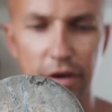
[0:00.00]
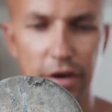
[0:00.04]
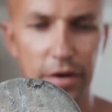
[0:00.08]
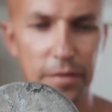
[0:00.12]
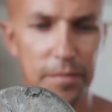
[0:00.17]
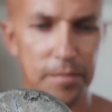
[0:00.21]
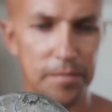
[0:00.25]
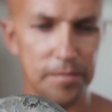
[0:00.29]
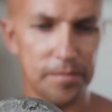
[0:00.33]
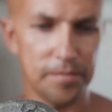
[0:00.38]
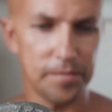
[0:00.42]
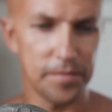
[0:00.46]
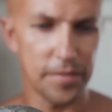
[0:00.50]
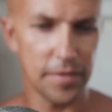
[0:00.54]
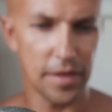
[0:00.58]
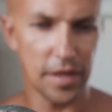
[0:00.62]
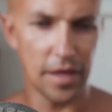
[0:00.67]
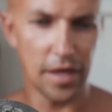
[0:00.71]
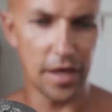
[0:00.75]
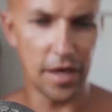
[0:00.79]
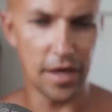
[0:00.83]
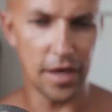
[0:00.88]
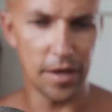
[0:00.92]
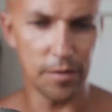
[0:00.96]
up
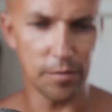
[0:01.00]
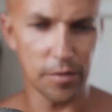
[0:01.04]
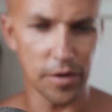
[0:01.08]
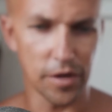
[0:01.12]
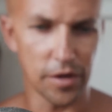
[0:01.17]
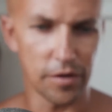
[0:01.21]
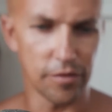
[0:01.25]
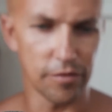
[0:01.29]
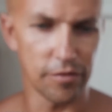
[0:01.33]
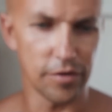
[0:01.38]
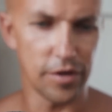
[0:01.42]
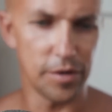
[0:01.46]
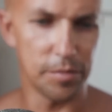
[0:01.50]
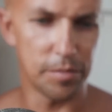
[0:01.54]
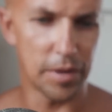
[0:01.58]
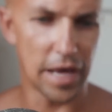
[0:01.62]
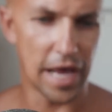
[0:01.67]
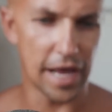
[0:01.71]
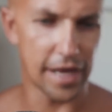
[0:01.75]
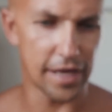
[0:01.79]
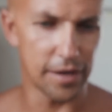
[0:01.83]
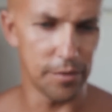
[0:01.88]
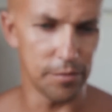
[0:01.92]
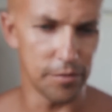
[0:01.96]
and we're gonna
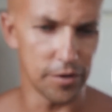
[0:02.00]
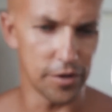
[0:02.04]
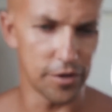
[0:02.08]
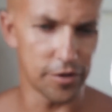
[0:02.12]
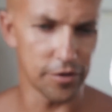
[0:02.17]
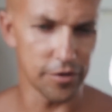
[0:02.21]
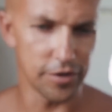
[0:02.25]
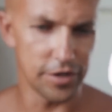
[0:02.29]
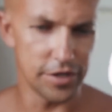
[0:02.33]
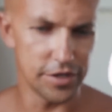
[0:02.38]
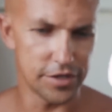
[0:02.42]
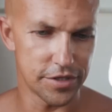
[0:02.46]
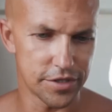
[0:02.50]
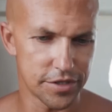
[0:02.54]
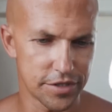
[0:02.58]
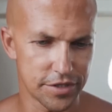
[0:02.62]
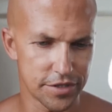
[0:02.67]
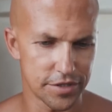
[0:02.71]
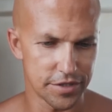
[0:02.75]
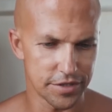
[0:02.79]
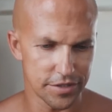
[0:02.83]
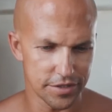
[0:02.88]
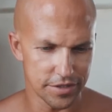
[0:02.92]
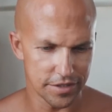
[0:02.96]
repack it with
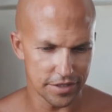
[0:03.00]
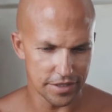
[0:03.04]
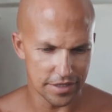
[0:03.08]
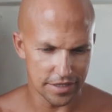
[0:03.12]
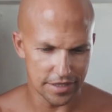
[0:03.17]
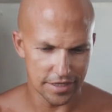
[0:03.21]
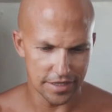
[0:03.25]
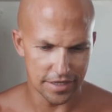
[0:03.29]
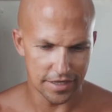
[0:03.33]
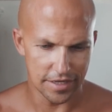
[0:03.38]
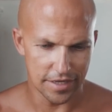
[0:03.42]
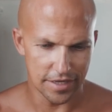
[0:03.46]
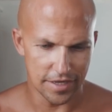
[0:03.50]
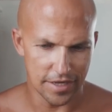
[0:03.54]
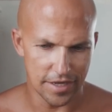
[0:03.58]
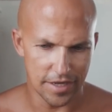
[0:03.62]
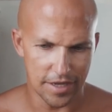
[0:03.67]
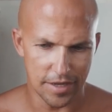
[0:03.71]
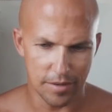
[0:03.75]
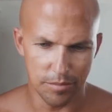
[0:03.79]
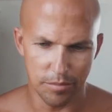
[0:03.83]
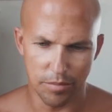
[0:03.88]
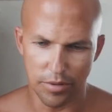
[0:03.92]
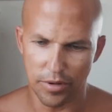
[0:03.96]
grease.
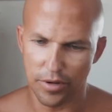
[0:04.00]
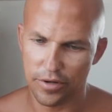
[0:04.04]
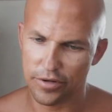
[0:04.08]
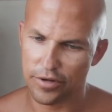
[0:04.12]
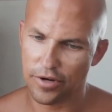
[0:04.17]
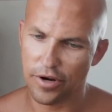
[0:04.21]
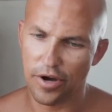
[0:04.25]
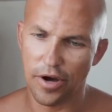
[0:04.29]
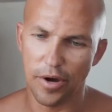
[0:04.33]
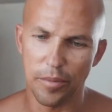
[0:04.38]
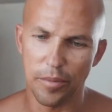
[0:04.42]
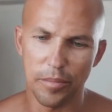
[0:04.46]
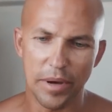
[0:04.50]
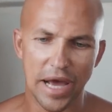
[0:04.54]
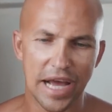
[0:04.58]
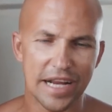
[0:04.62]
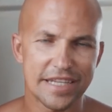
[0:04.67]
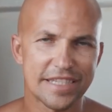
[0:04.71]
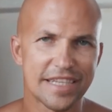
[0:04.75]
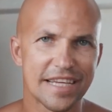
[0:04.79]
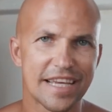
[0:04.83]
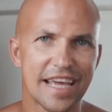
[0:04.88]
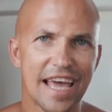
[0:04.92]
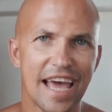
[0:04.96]
Put her all
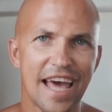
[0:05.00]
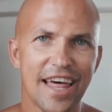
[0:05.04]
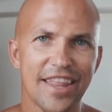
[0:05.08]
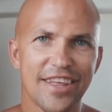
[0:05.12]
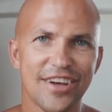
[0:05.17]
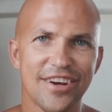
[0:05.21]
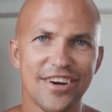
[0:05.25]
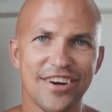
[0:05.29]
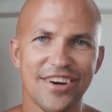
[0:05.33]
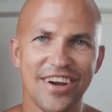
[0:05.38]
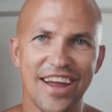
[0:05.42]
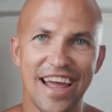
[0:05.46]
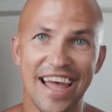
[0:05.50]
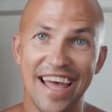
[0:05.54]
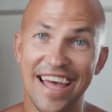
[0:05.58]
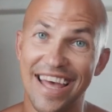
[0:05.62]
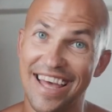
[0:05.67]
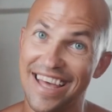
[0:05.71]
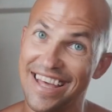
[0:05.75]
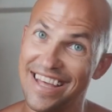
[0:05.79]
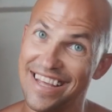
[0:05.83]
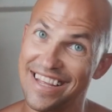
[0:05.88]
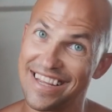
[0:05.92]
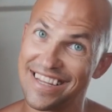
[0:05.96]
back together
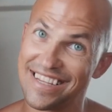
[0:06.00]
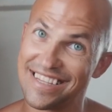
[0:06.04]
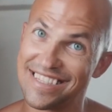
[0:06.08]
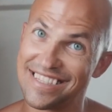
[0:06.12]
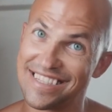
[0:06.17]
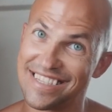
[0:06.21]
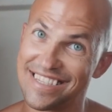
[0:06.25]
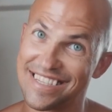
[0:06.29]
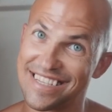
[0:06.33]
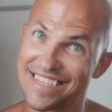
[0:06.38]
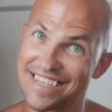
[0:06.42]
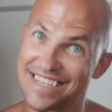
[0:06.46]
and